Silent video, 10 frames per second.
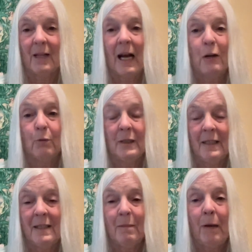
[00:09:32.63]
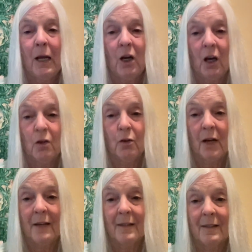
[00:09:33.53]
I release my
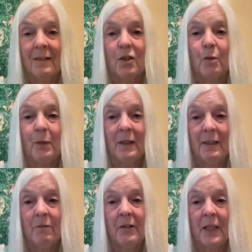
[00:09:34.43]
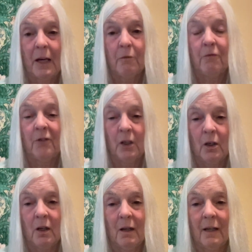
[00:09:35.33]
contract to believe in that
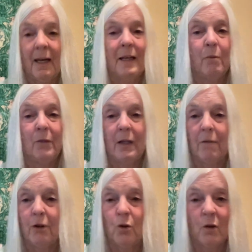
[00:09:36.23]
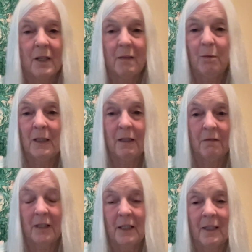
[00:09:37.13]
fear, and I'm never going to believe
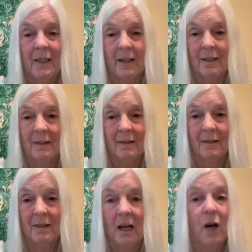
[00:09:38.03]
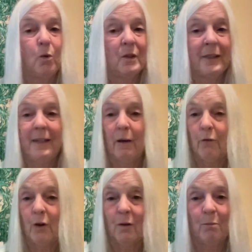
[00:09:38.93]
in it again. I will
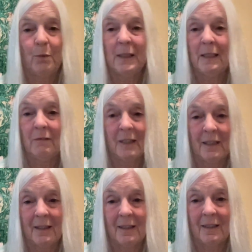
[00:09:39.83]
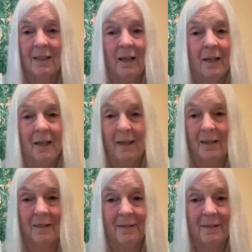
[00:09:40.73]
never believe in it again.